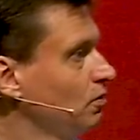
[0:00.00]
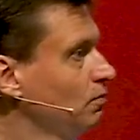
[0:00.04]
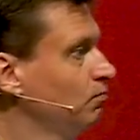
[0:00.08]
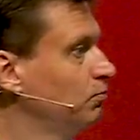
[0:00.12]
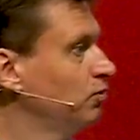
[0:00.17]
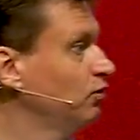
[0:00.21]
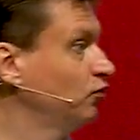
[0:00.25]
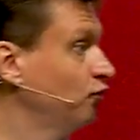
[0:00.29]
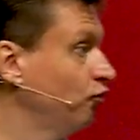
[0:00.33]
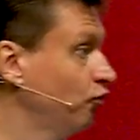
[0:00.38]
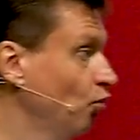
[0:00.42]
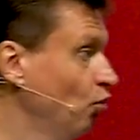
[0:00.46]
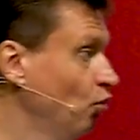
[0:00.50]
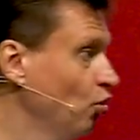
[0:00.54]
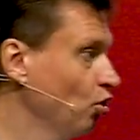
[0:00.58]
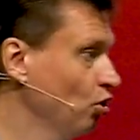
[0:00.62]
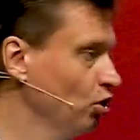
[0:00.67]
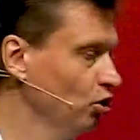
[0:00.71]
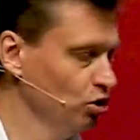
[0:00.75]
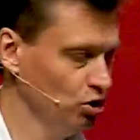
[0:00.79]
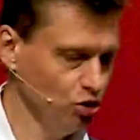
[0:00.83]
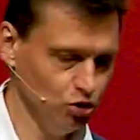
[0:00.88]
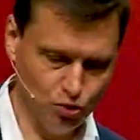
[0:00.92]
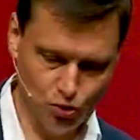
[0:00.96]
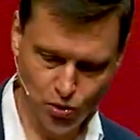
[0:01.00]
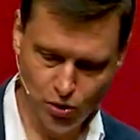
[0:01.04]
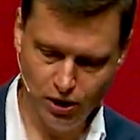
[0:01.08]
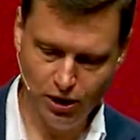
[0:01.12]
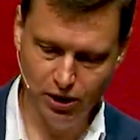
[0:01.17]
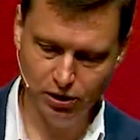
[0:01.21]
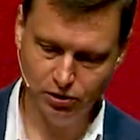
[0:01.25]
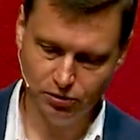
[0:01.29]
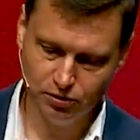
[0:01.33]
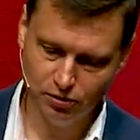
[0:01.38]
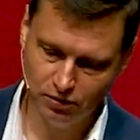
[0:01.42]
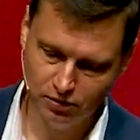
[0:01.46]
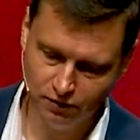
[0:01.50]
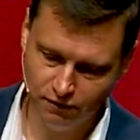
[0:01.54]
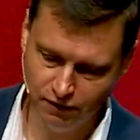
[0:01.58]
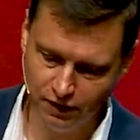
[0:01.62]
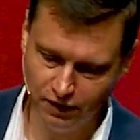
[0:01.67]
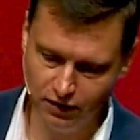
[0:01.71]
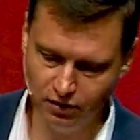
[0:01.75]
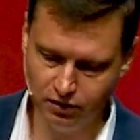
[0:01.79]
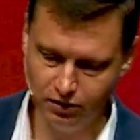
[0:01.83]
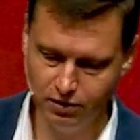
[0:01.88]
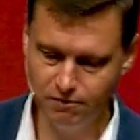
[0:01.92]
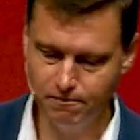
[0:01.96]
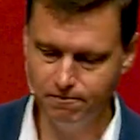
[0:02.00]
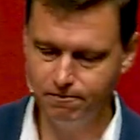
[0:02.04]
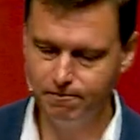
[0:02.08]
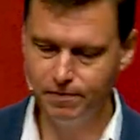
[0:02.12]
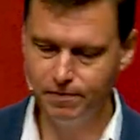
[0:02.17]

before you enter the valley.